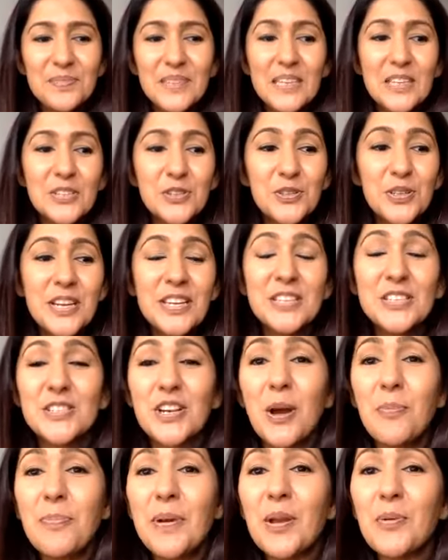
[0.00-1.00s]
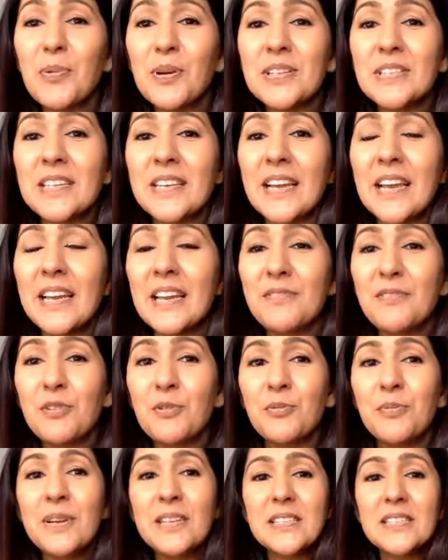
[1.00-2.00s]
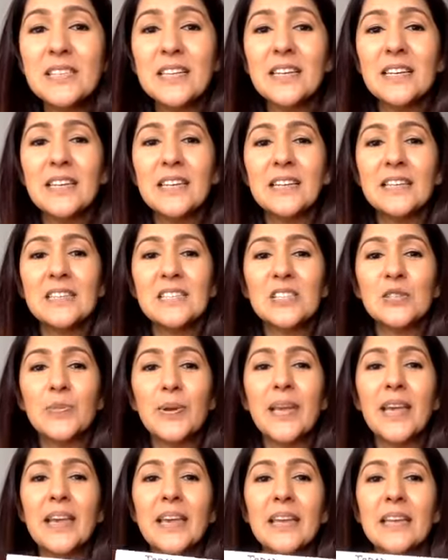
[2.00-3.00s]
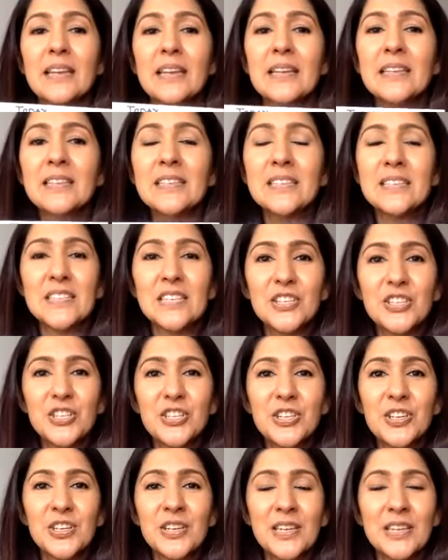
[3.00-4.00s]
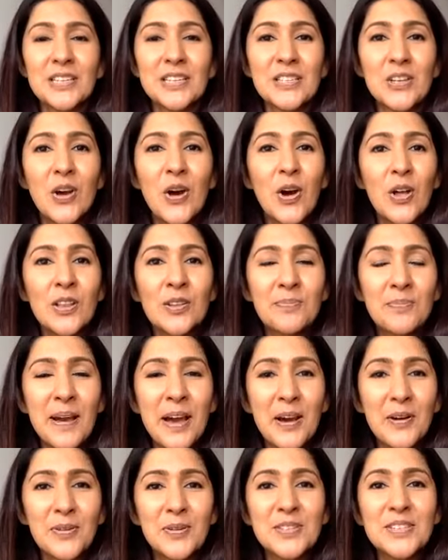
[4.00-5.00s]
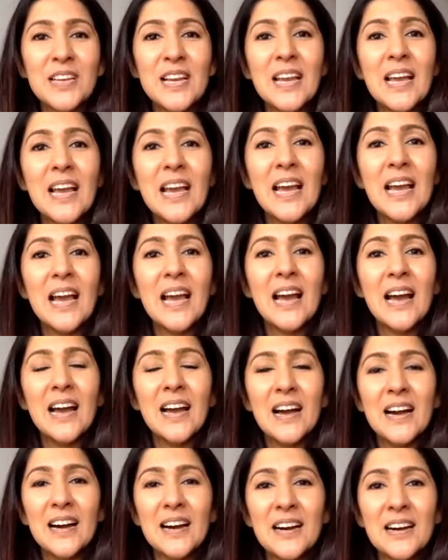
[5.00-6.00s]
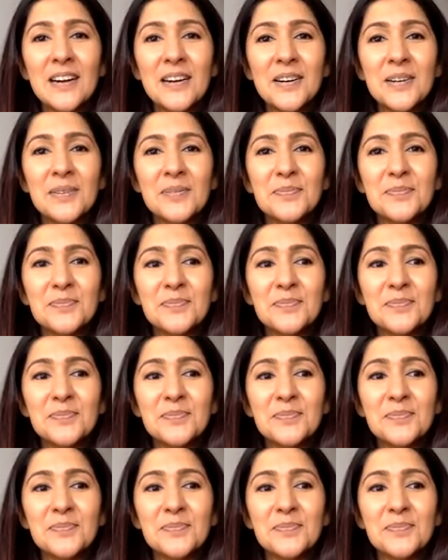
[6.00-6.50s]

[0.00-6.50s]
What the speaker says: today's topic, once again, if you missed it, is swinging in indecision. It's all about how